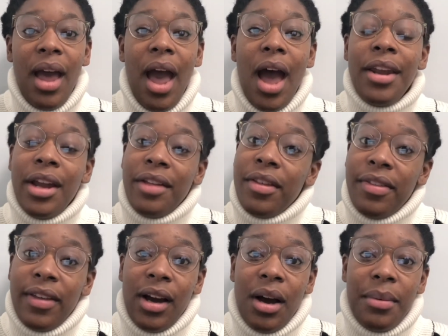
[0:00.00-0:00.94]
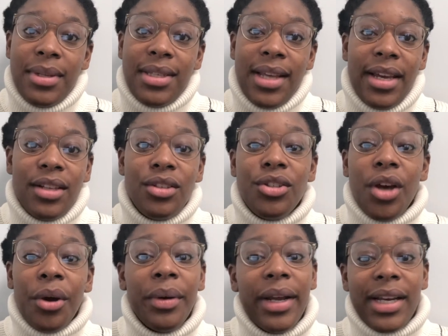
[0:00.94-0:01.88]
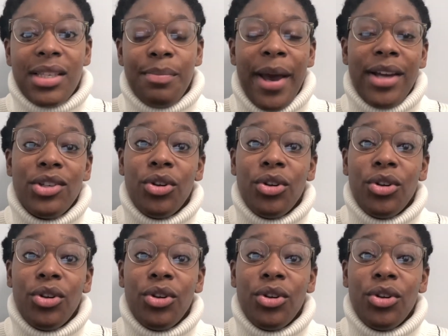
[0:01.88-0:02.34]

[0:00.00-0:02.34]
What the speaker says: Another thing I would say is don't expect